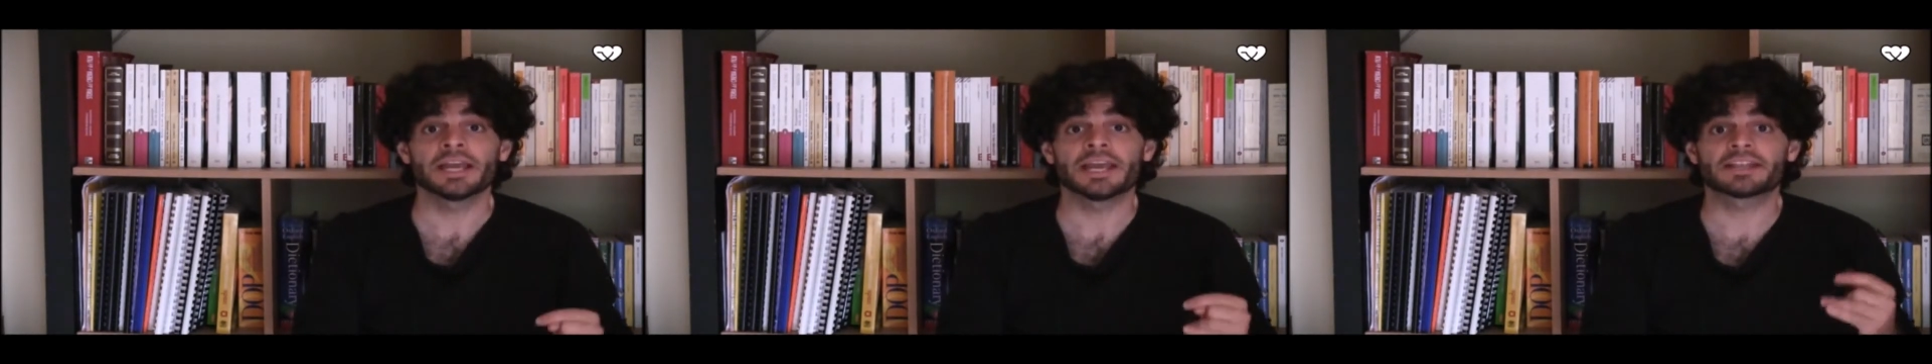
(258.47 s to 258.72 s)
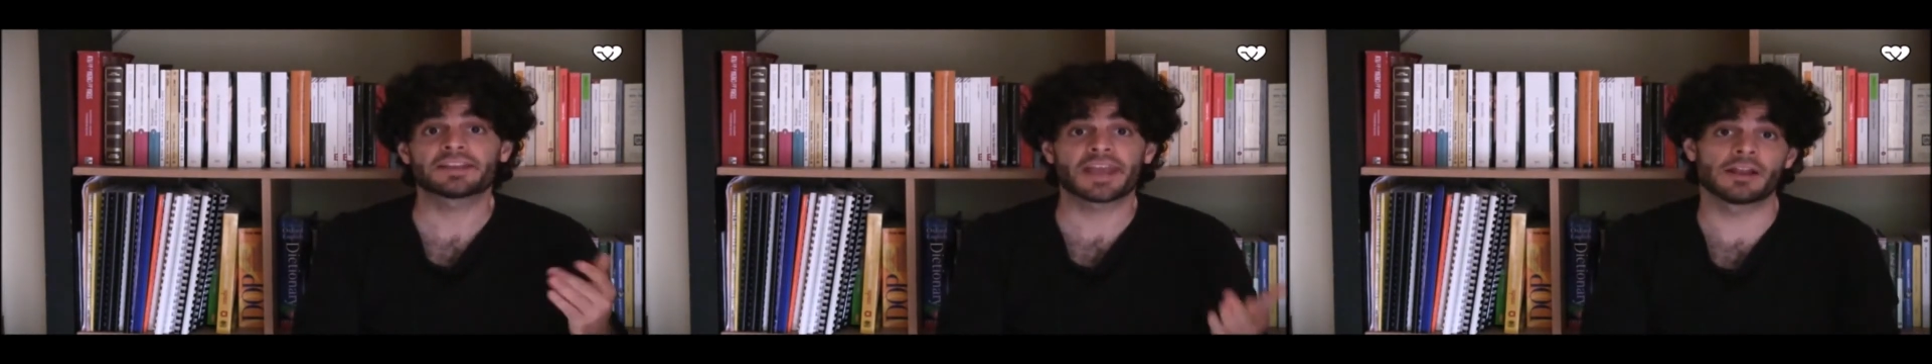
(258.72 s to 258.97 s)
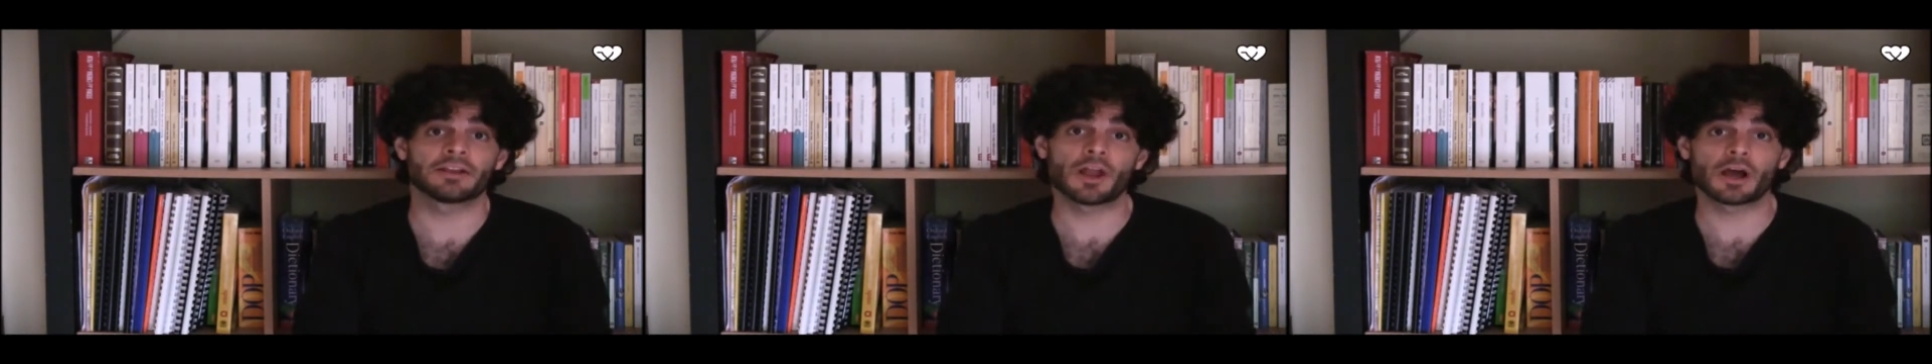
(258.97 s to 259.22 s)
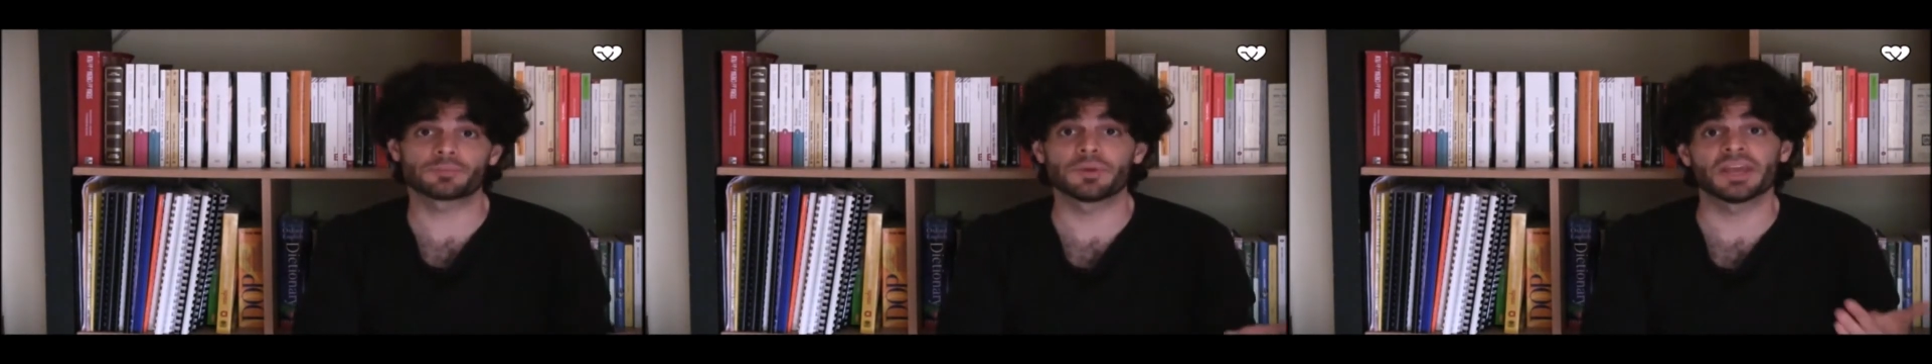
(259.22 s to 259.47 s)
it
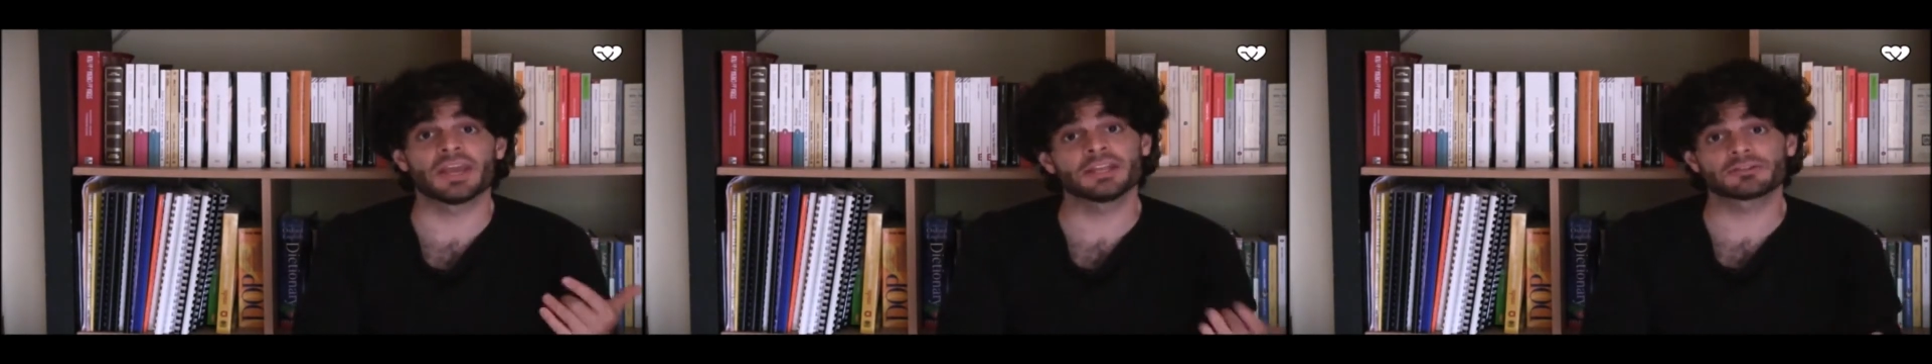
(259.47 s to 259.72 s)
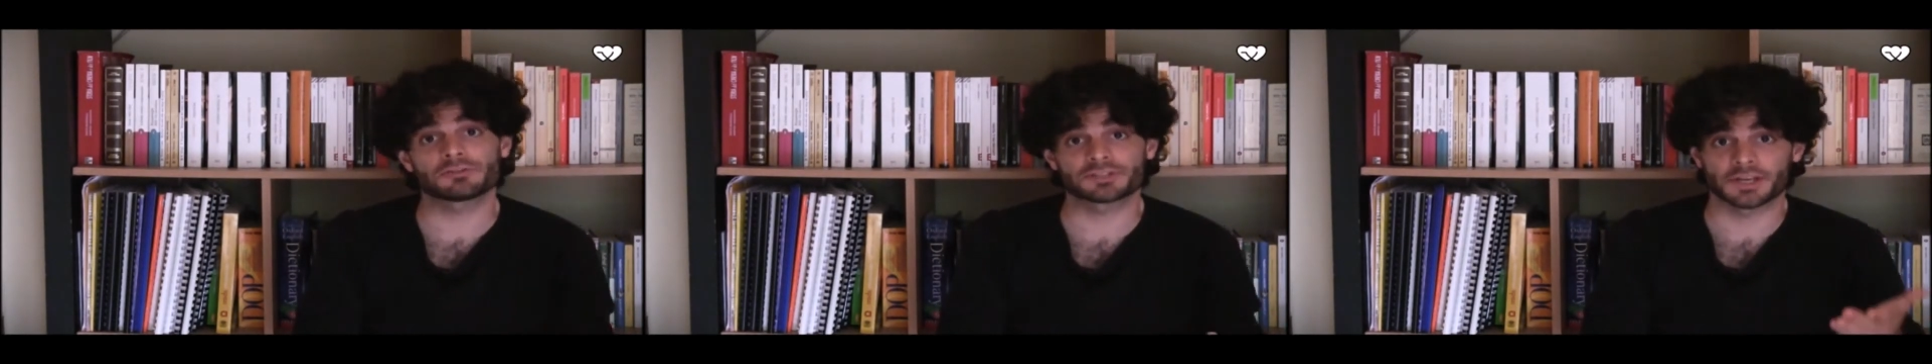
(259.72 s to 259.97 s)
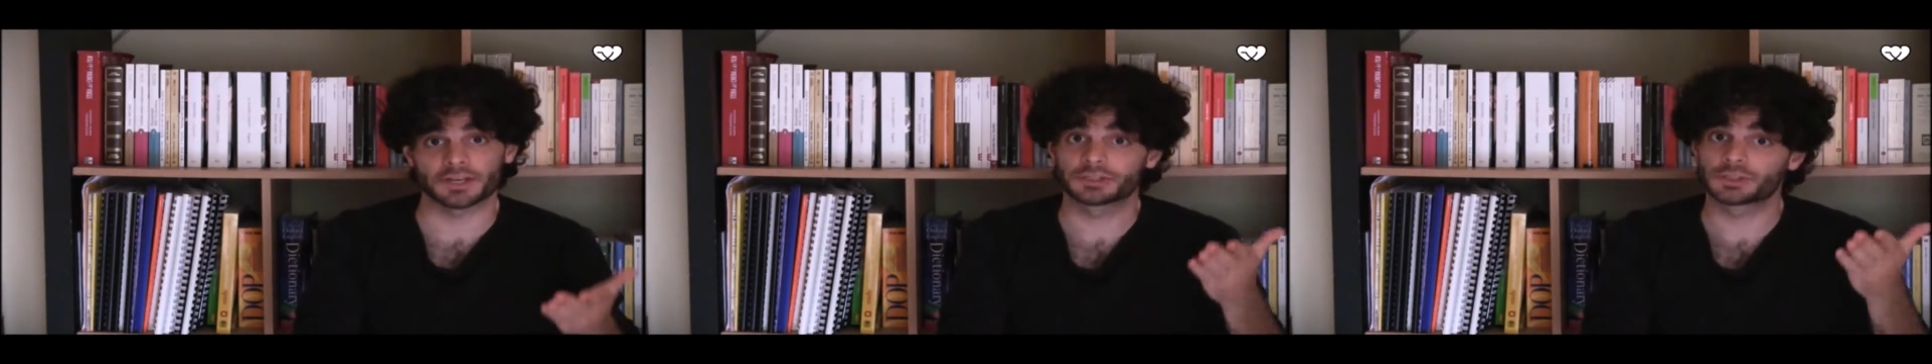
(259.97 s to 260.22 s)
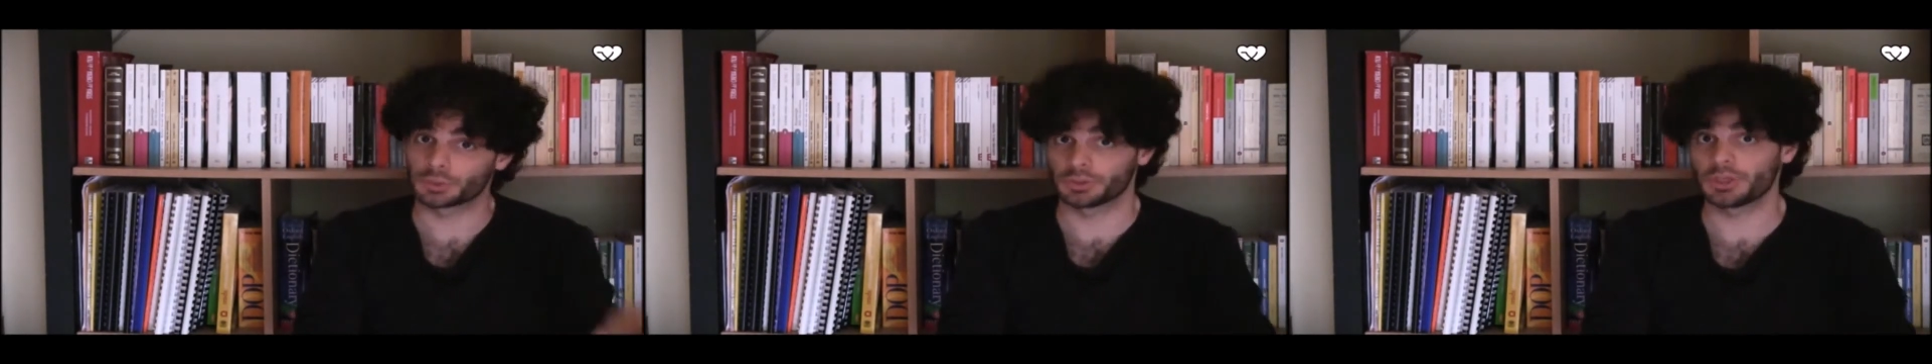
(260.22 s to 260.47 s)
cannot be interesting to